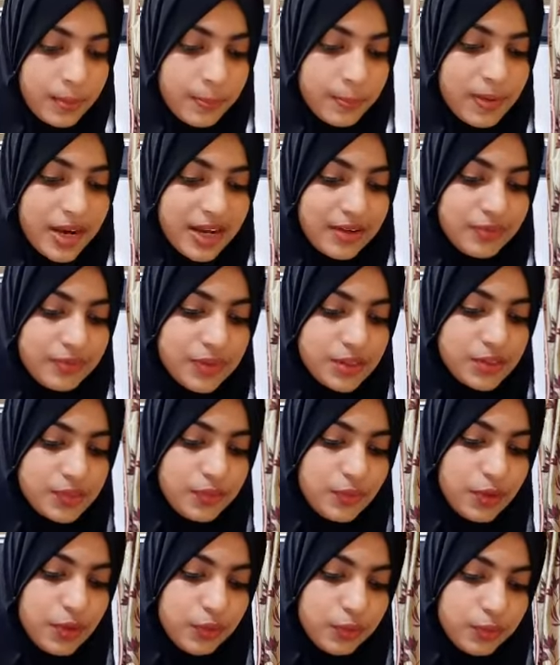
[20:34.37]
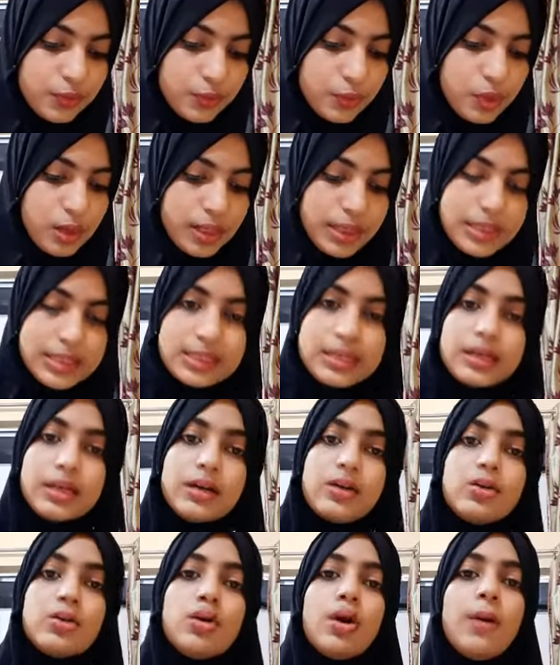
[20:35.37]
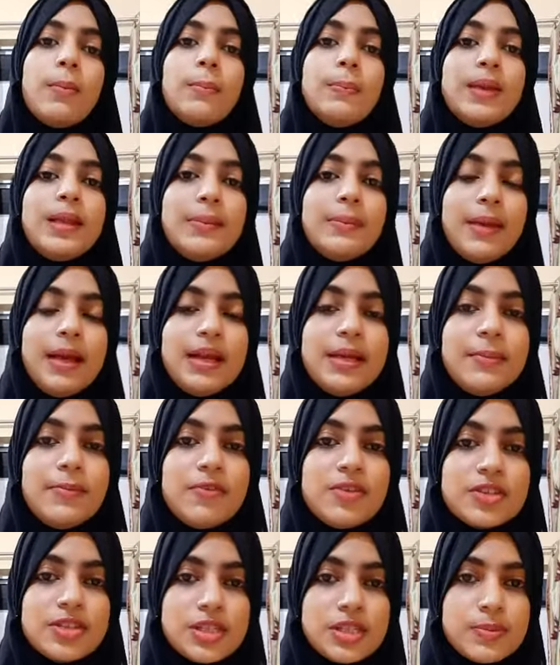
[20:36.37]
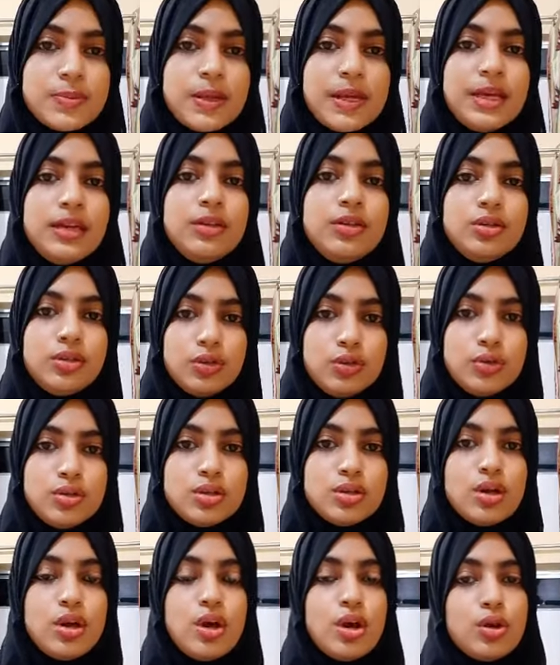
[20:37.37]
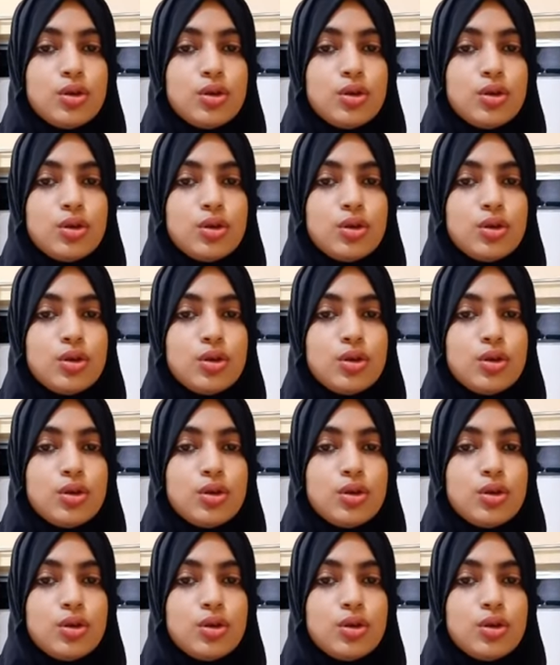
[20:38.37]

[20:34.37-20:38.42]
Breakfast for a fool is the complement which is being used